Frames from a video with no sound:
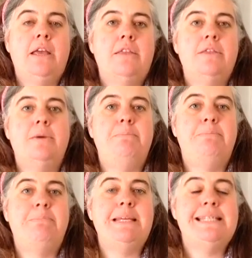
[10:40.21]
the
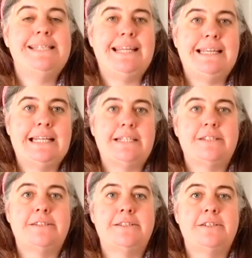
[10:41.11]

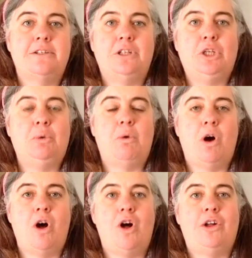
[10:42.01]
busyness you
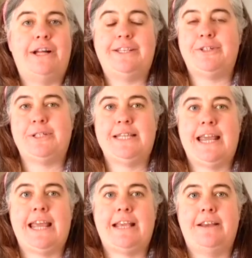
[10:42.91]
all
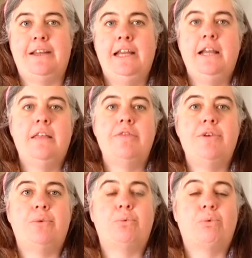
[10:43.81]
undertake,
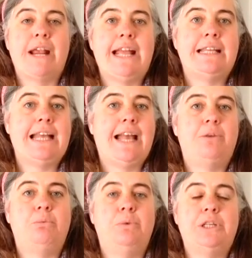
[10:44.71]
the rate
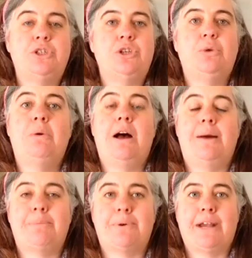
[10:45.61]
at which you
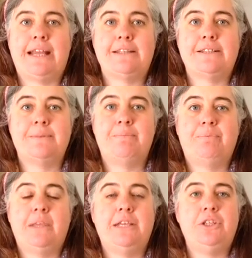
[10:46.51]
operate.
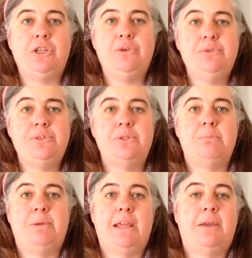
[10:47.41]
It used to
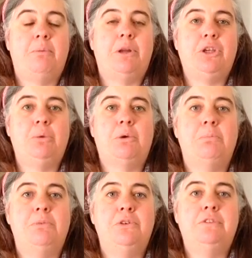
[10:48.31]
be when you were
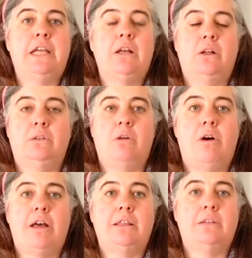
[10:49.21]
moving
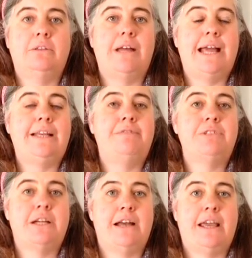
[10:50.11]
along the line of
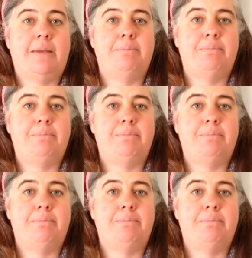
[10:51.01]
time,